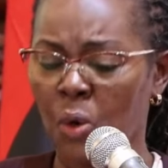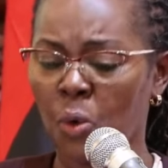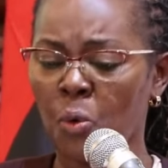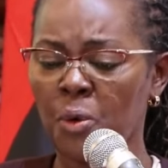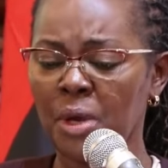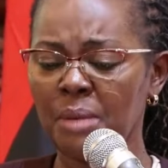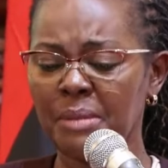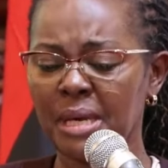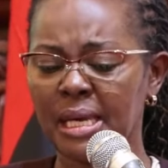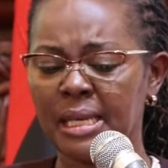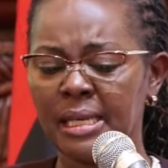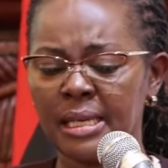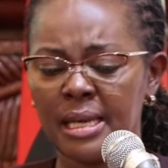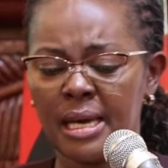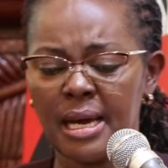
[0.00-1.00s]

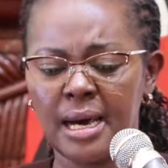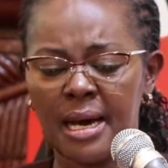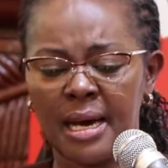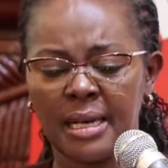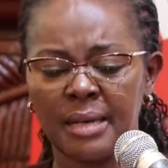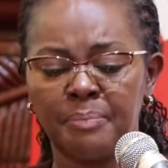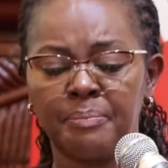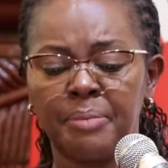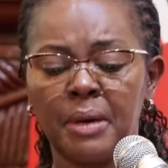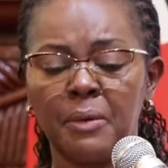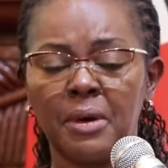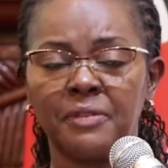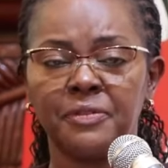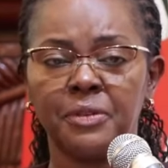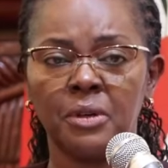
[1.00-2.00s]
Women are
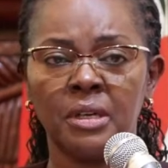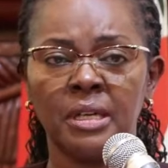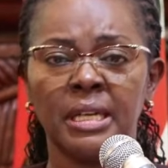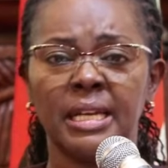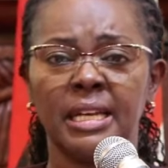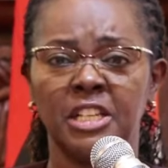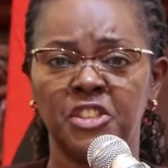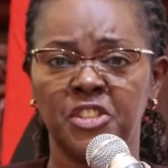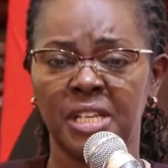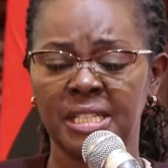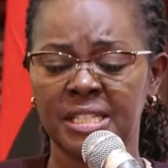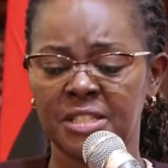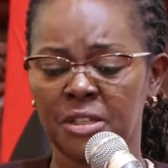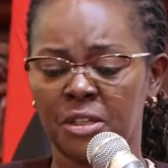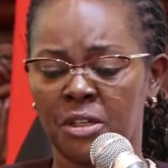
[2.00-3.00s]
powerful
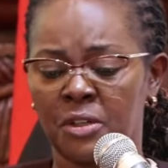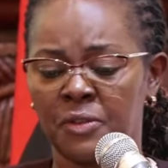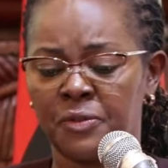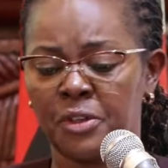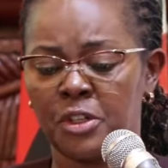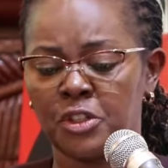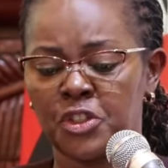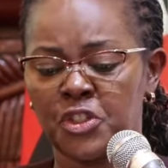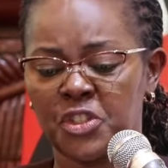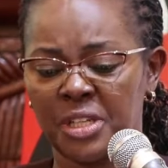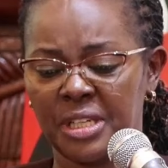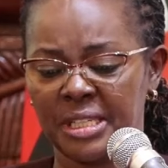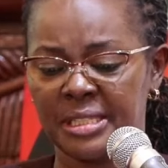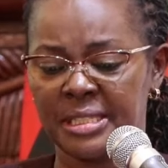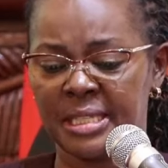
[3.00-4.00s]
agents of
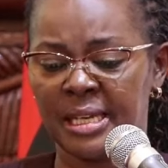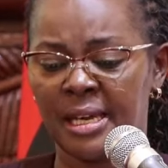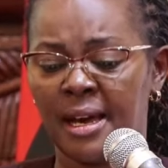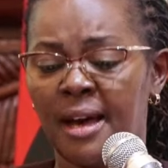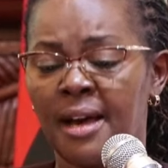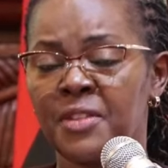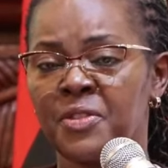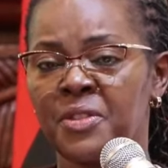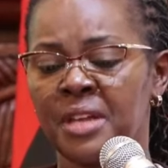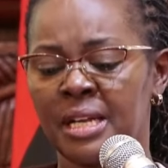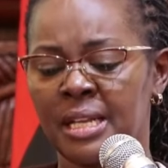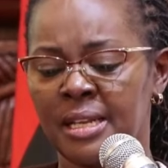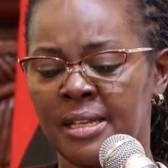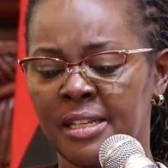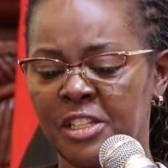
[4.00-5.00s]
change, and
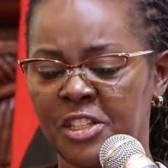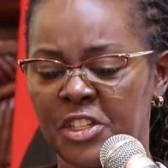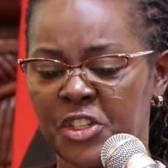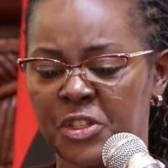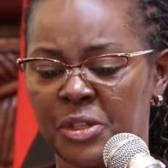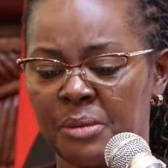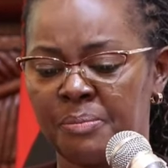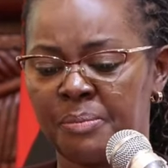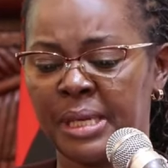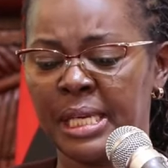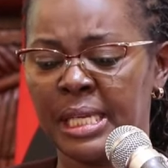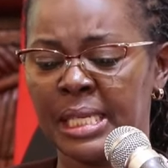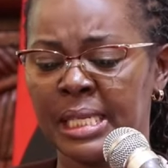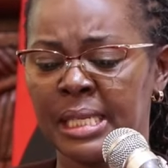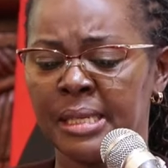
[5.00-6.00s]
their leadership
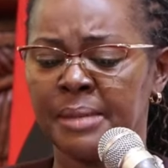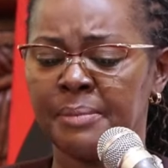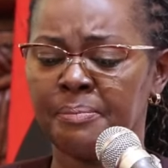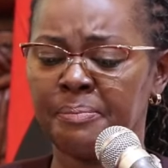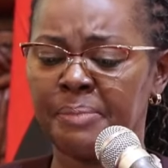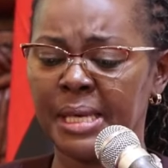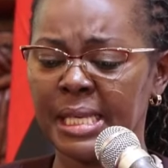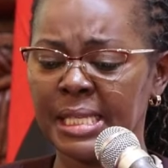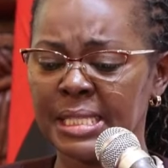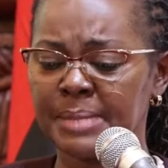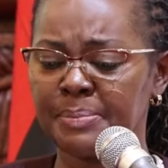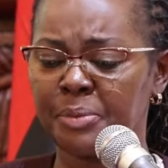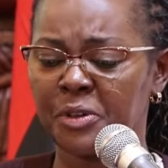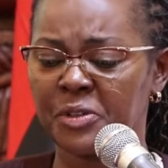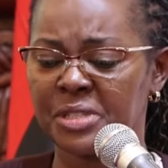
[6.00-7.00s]
in peace
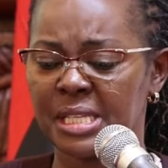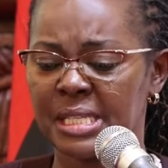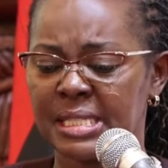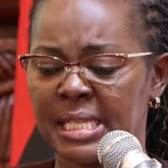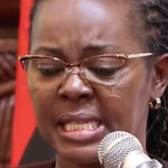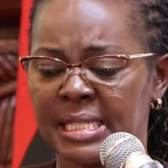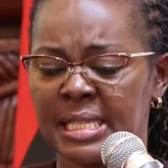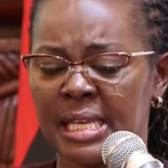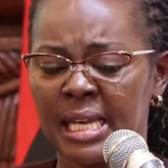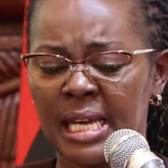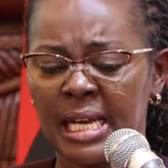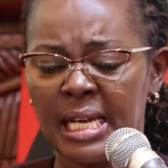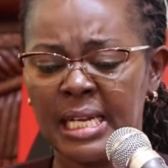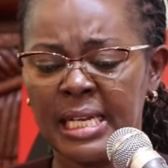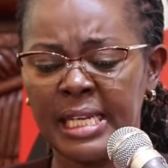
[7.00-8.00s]
processes
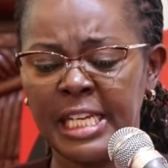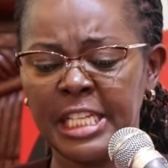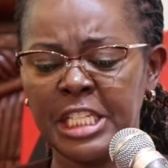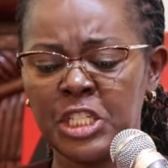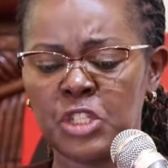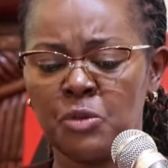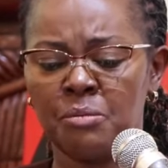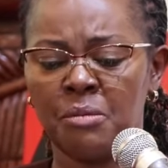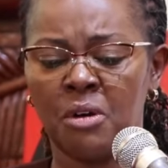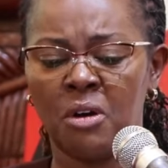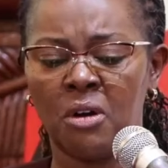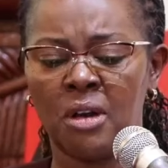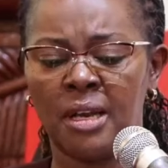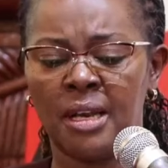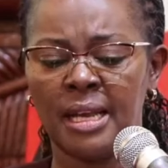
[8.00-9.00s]
lead to
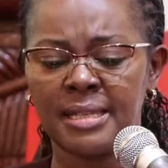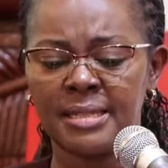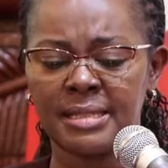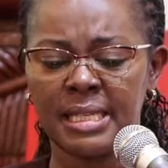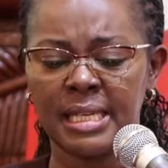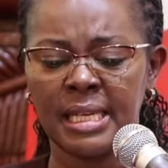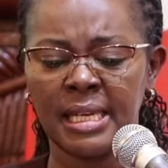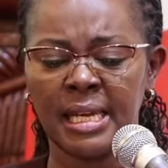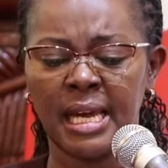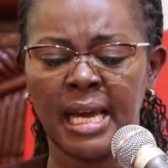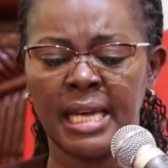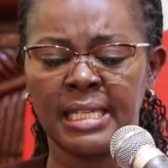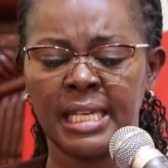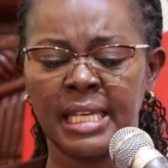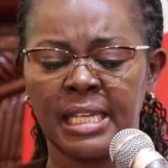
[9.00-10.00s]
more lasting
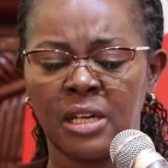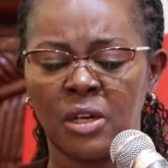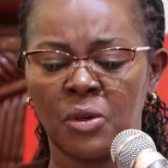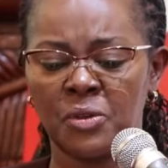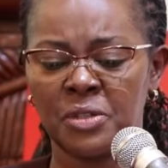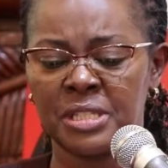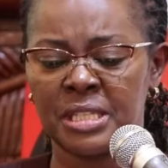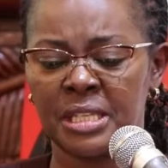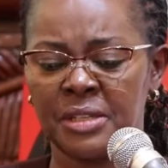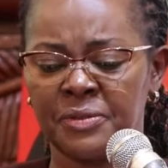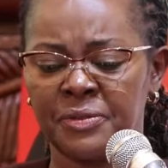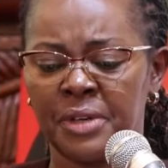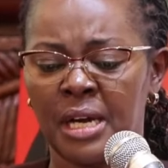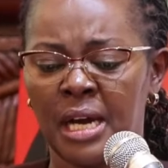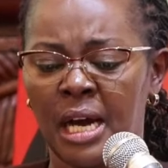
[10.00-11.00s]
and
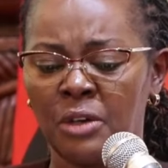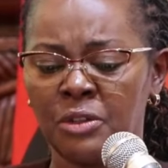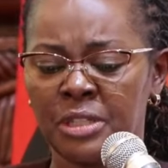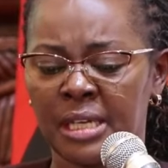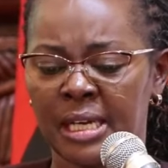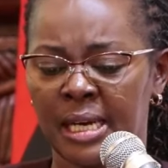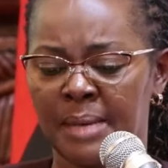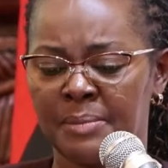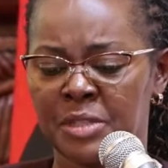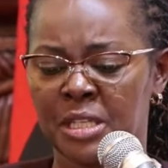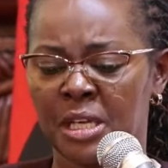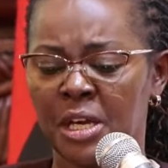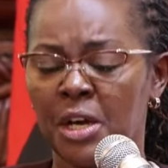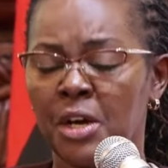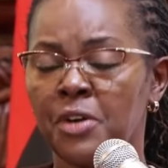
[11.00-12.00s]
inclusive outcomes
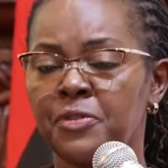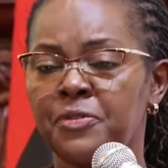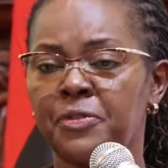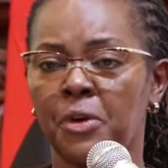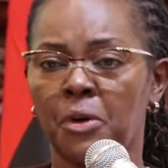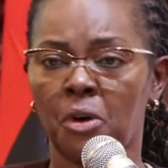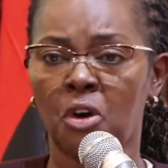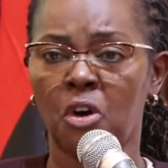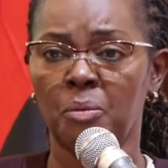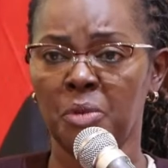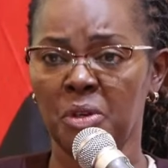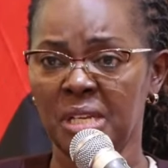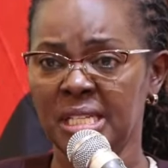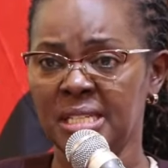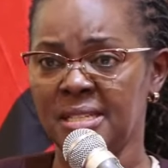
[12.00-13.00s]
for
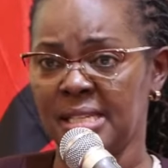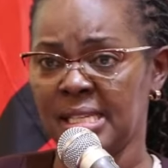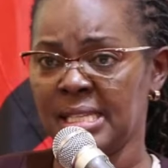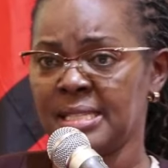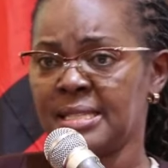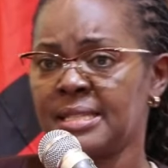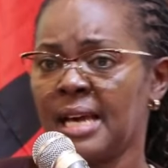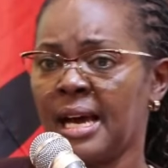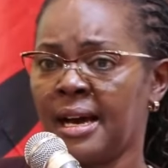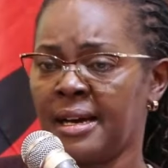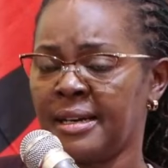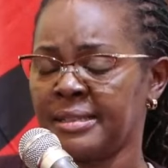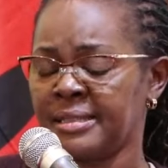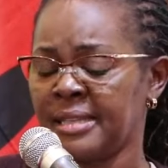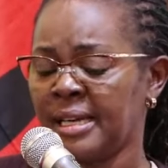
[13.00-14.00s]
communities
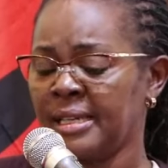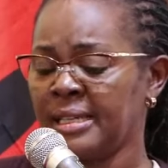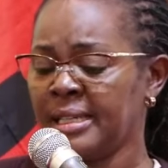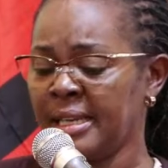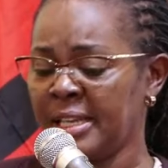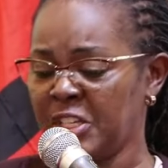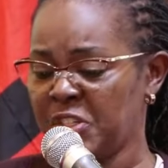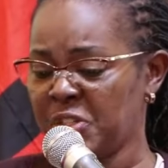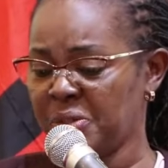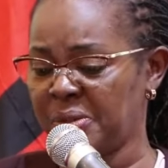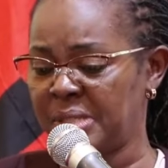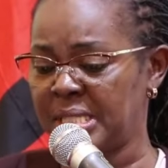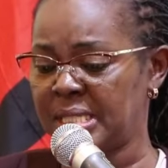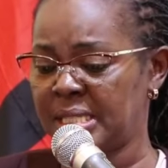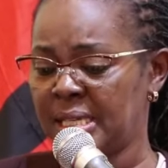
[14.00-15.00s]
and
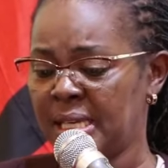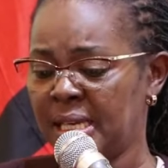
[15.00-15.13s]
nations.